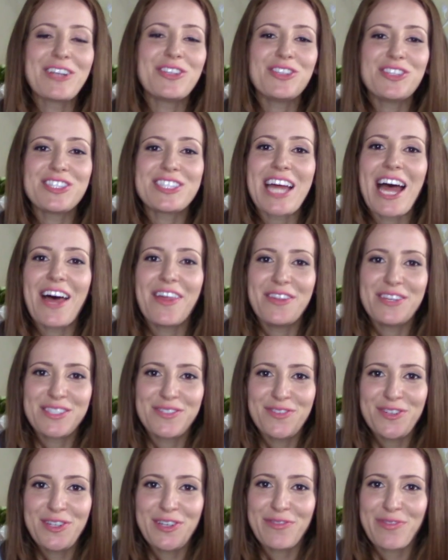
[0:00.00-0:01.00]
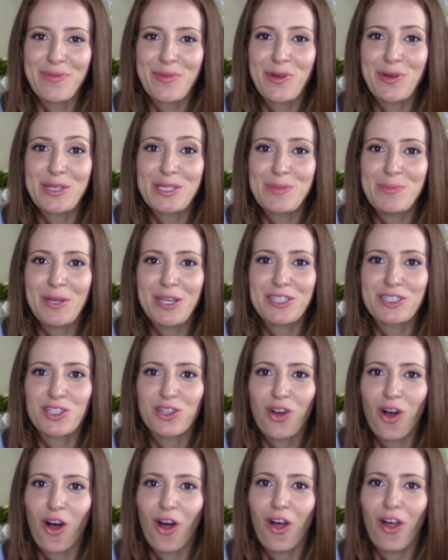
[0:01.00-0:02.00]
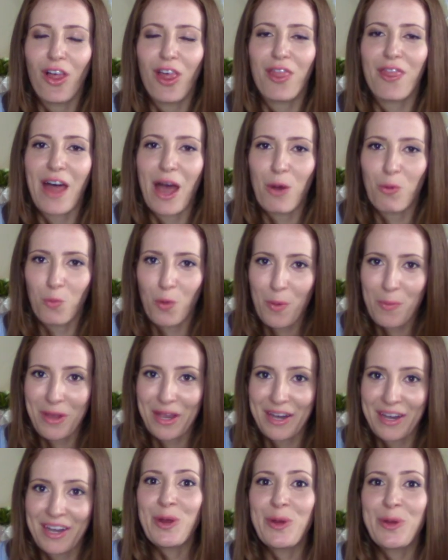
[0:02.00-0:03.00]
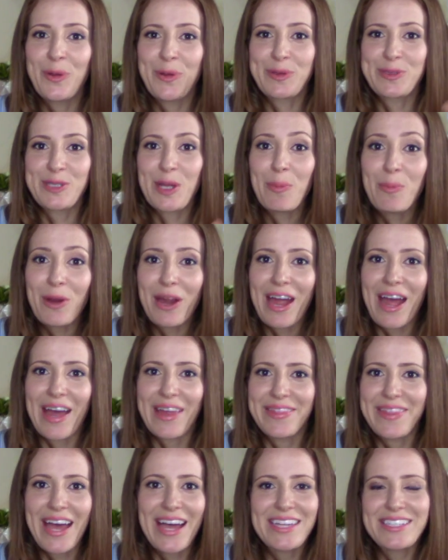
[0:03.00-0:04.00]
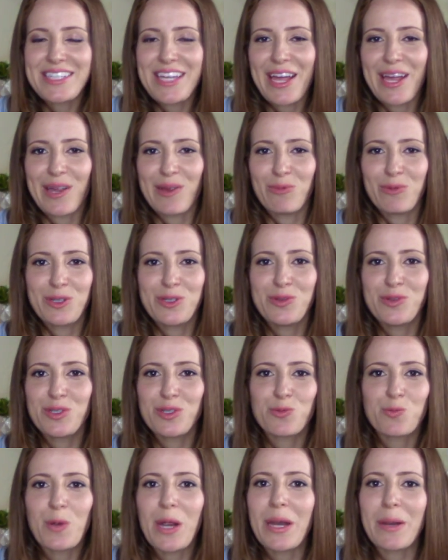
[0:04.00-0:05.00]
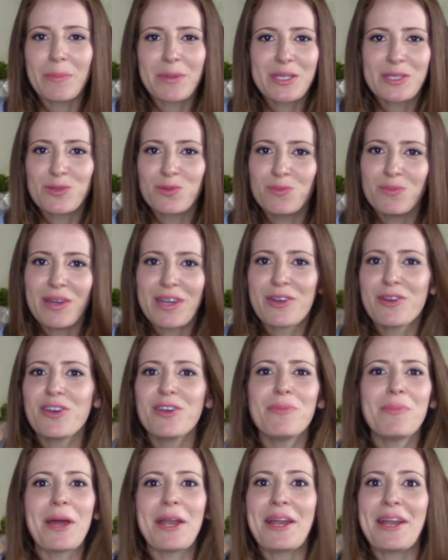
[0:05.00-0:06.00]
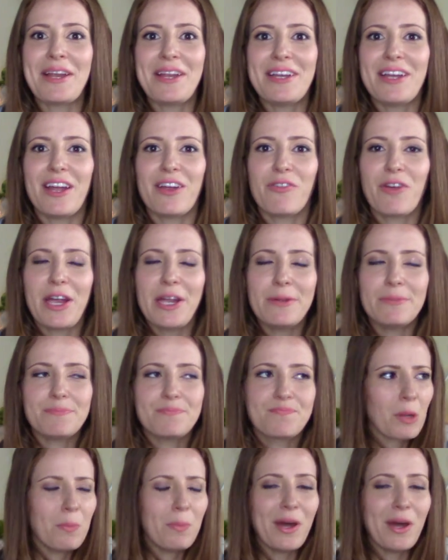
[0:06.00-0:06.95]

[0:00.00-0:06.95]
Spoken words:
I just had this feeling from the Holy Spirit to call that woman whose number I had that day, which was just random because it could have been any day, right?